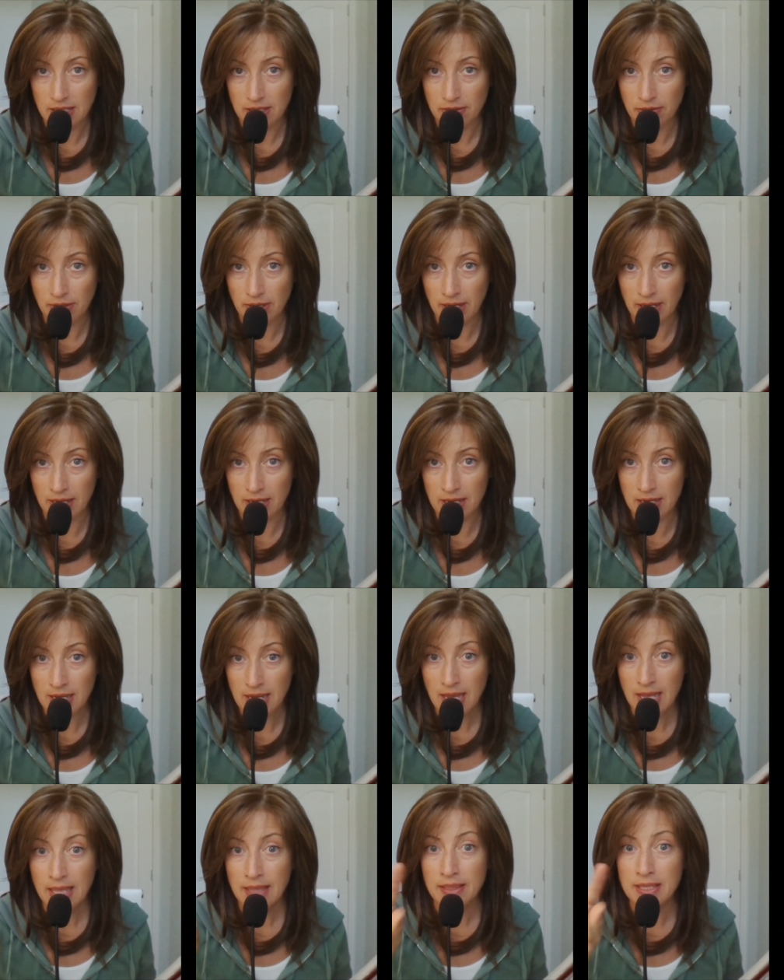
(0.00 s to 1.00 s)
Okay,
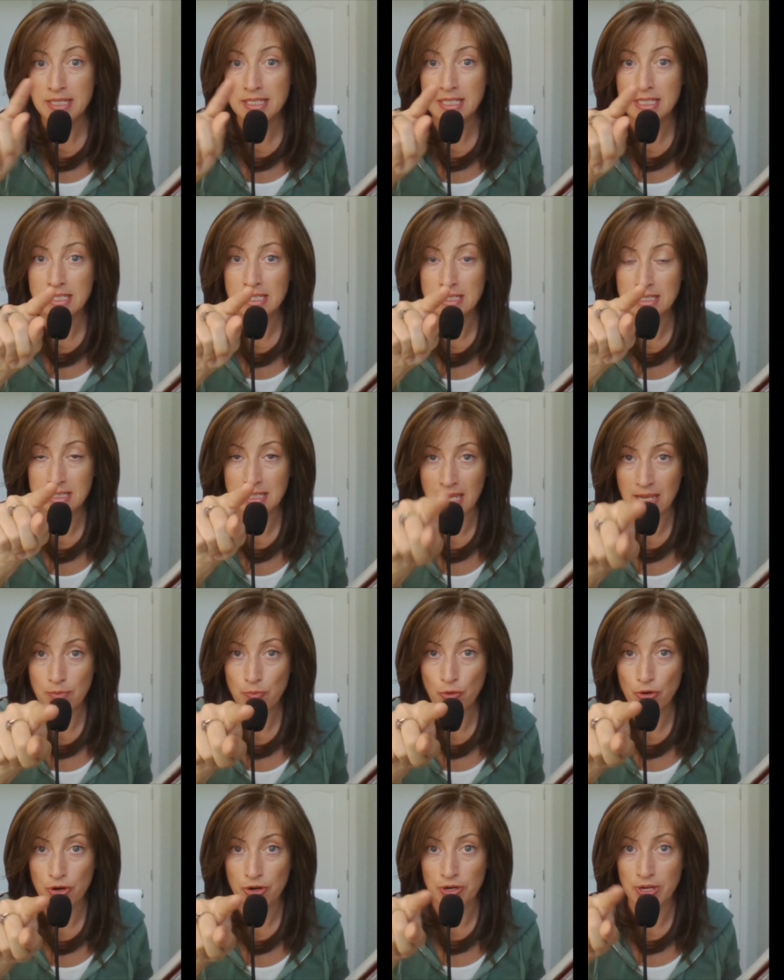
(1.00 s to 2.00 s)
this is the same
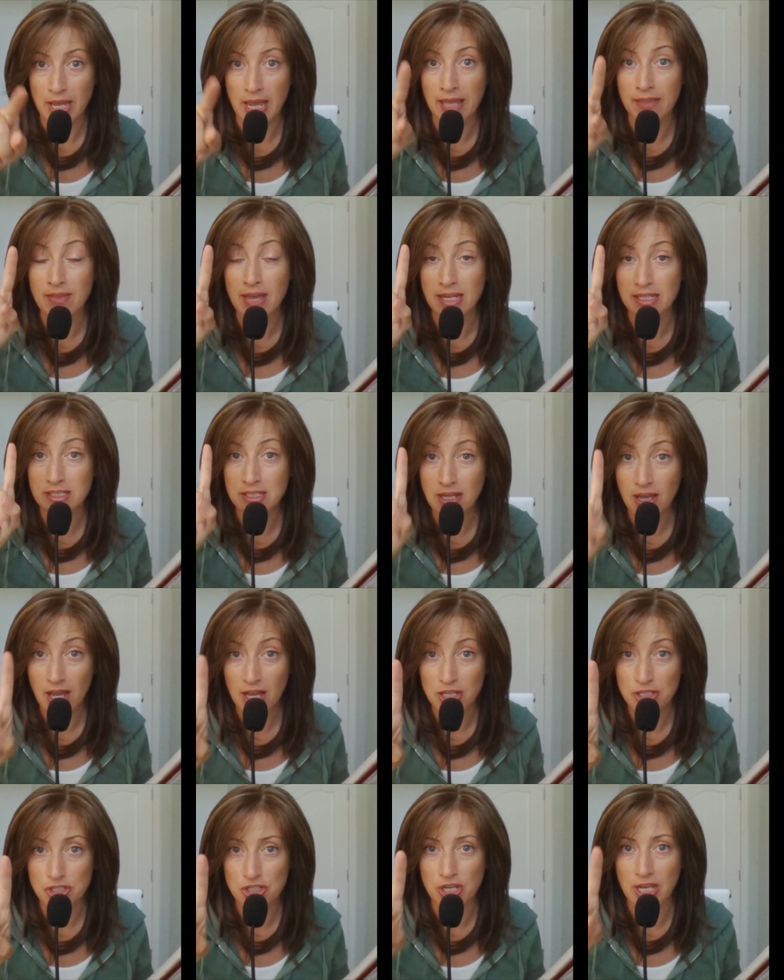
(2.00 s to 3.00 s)
word. And that
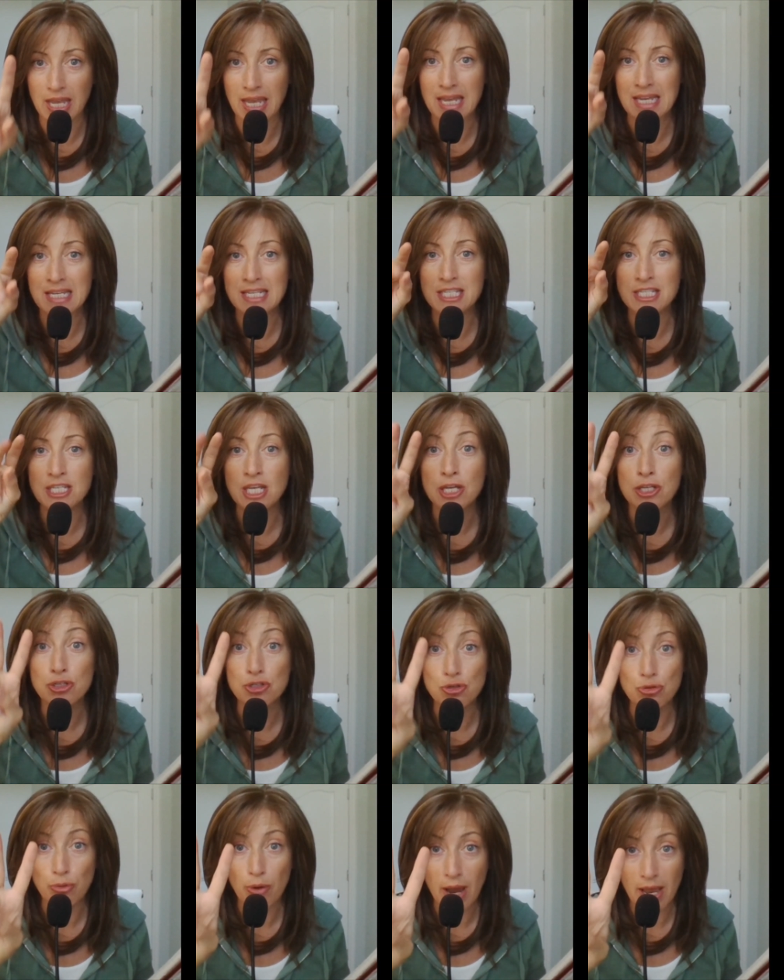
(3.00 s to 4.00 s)
touch is
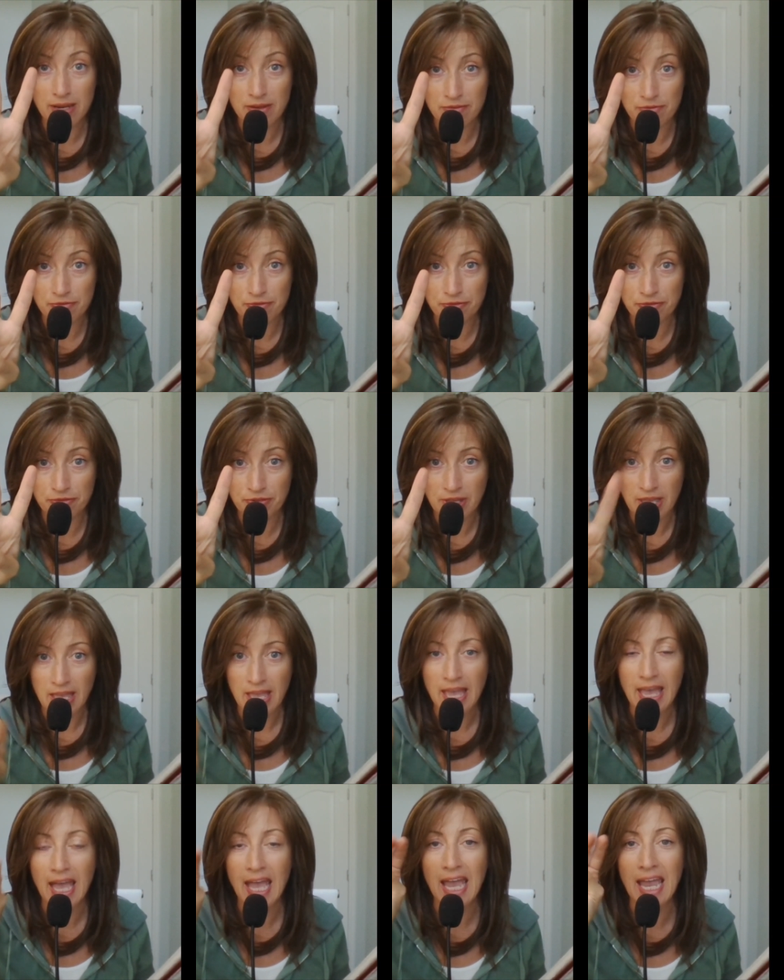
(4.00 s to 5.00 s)
triumph
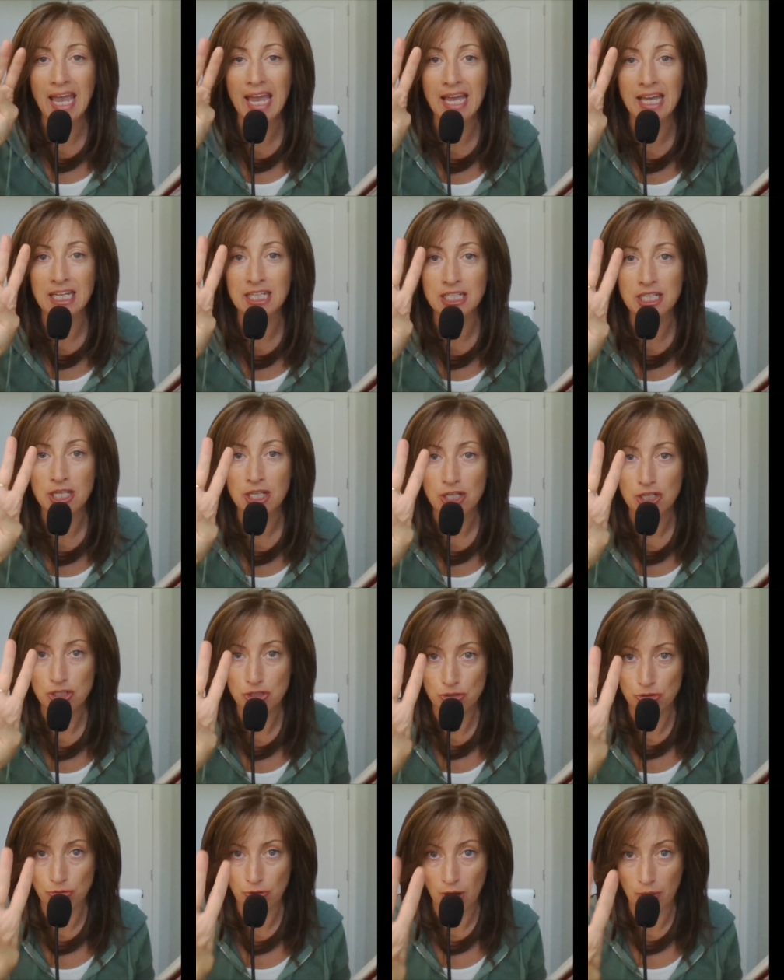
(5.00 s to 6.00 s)
and
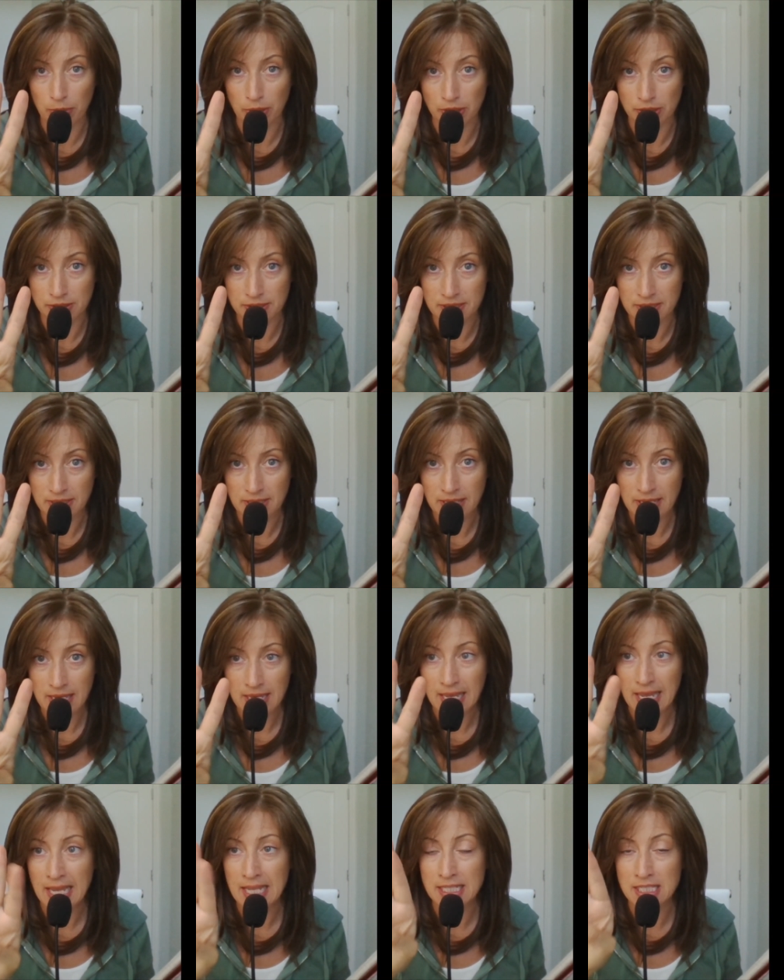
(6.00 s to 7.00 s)
troubled.
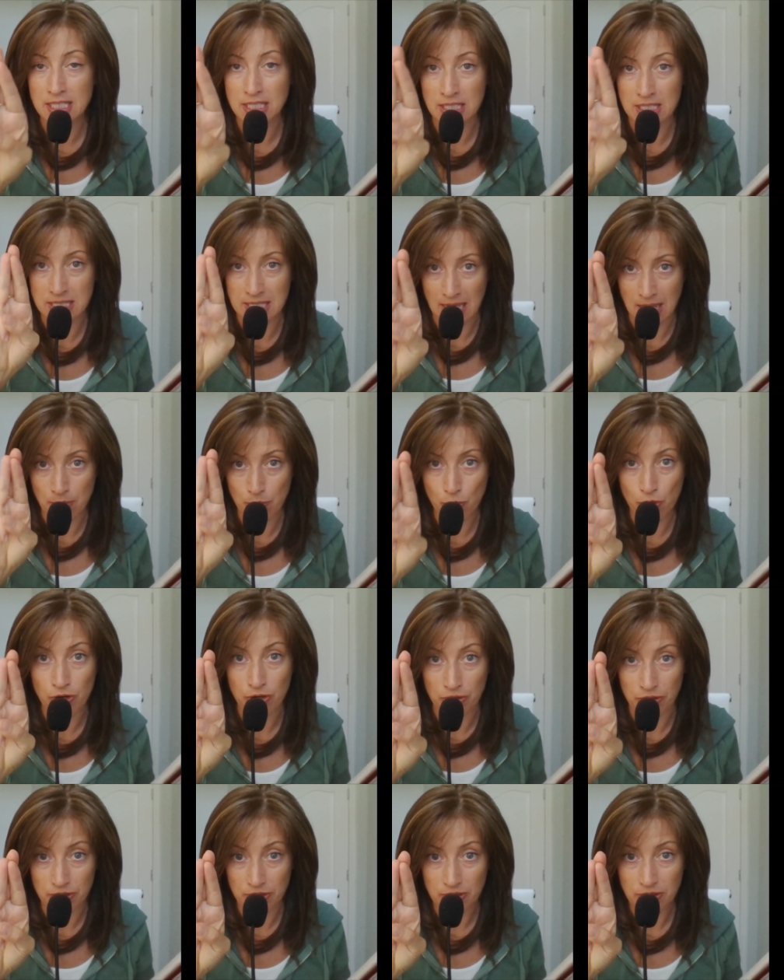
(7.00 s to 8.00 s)
It's the same
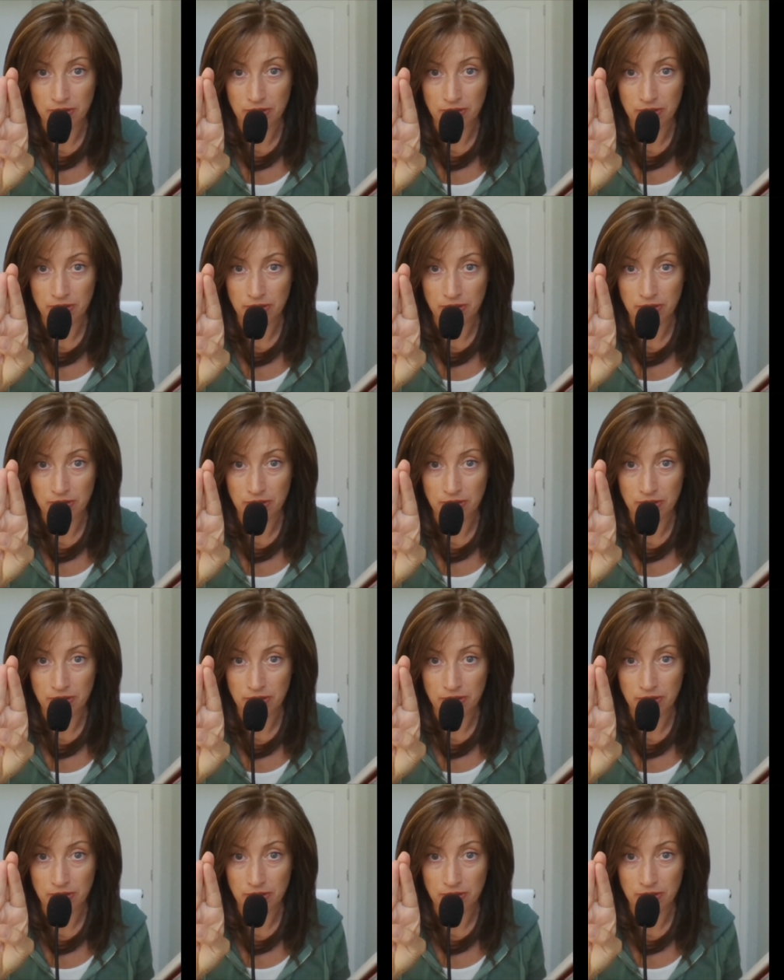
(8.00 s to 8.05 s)
word.